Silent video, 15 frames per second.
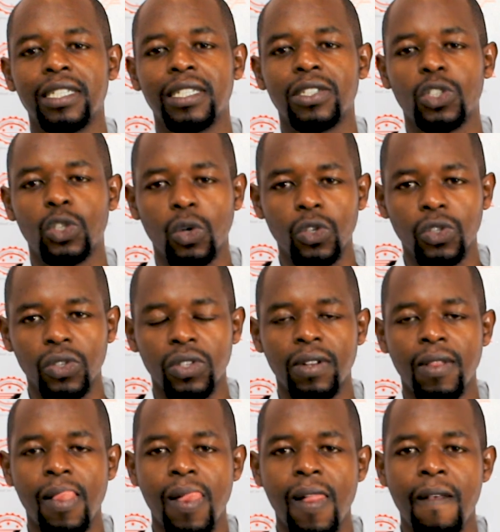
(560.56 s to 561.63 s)
stores.
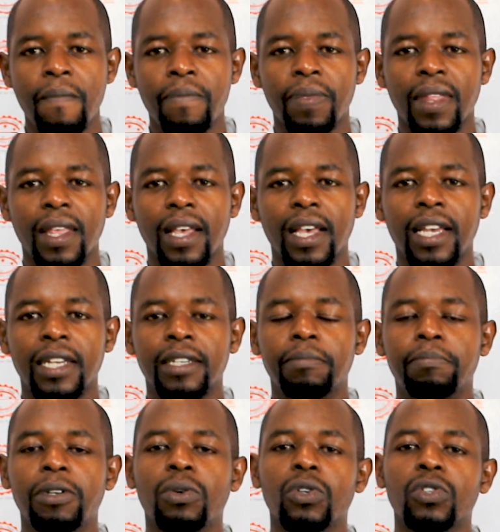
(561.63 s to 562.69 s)
And
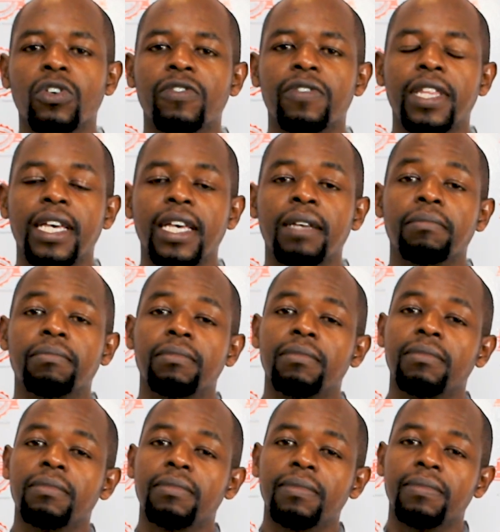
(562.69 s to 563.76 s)
because of the
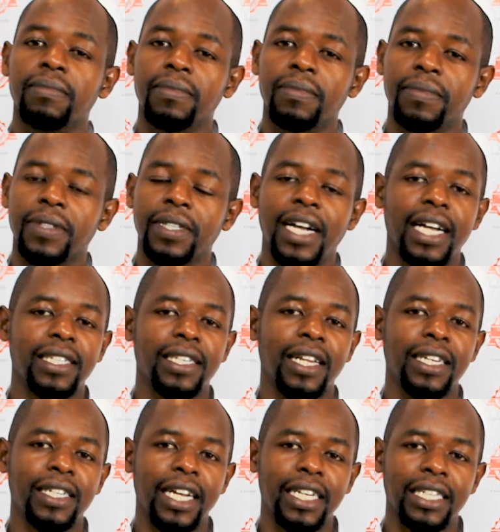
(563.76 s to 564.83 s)
gas
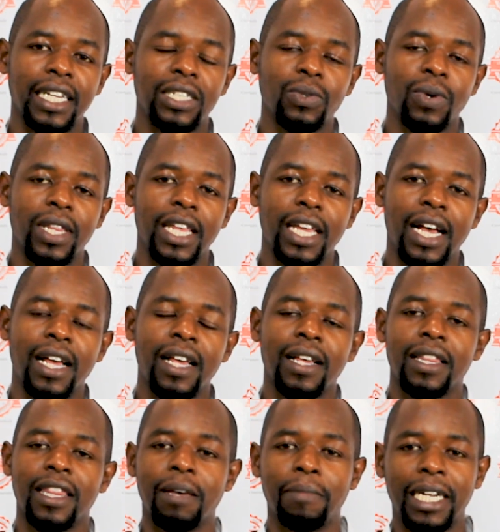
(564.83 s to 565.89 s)
cylinders that were there,
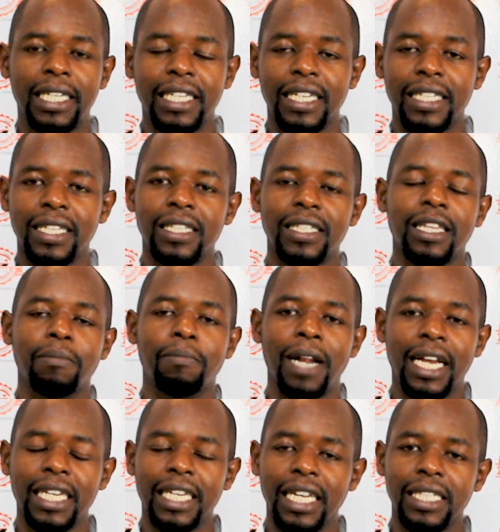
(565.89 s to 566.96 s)
the mattresses, the
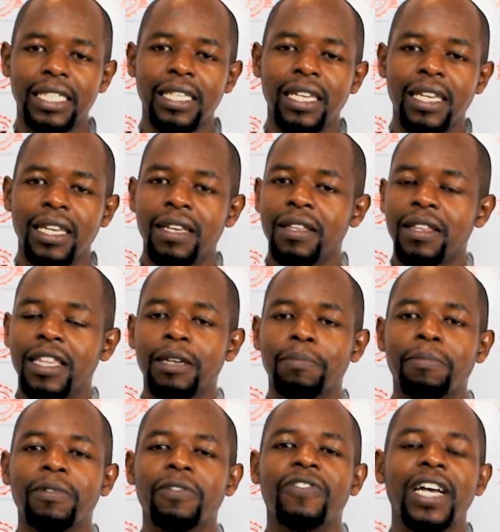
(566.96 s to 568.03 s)
blankets, the
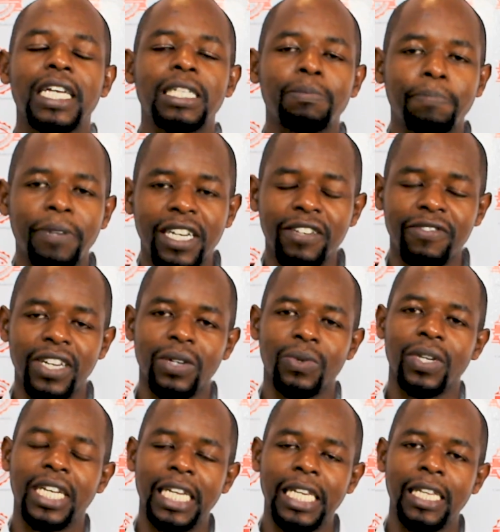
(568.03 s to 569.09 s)
fire spread very
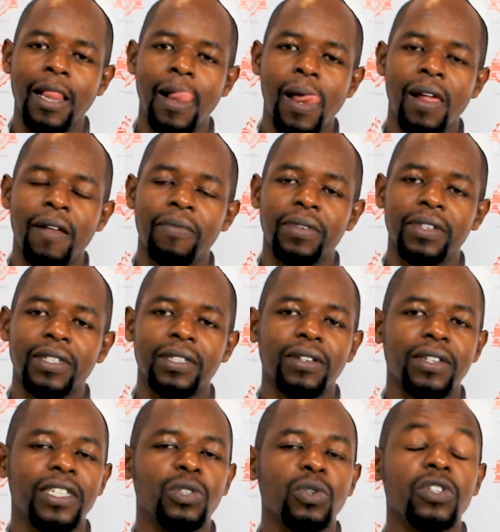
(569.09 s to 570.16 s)
quickly.
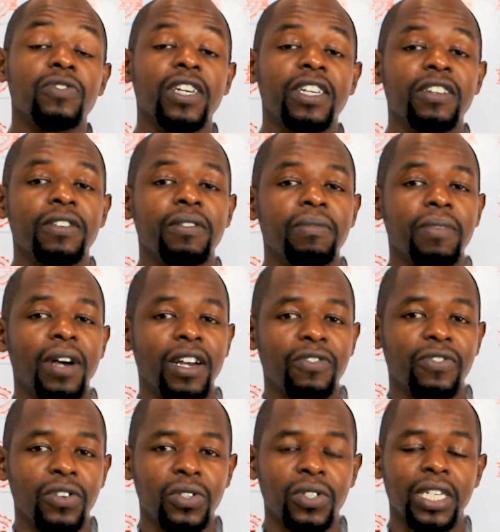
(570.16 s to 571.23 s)
It was very
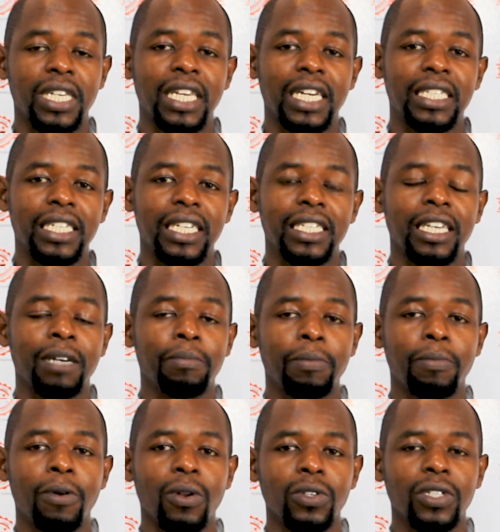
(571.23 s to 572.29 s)
unfortunate that some
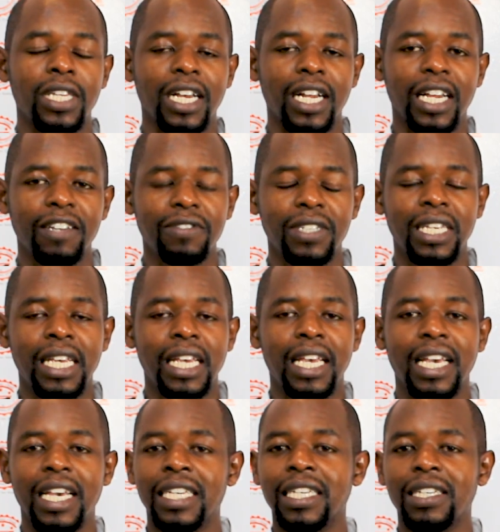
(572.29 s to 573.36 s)
people lost their lives,
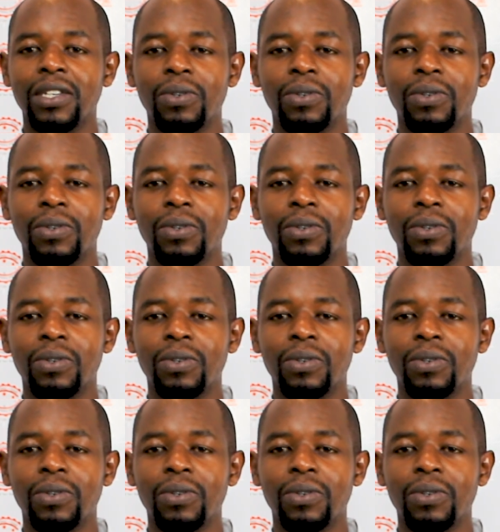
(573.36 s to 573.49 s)
and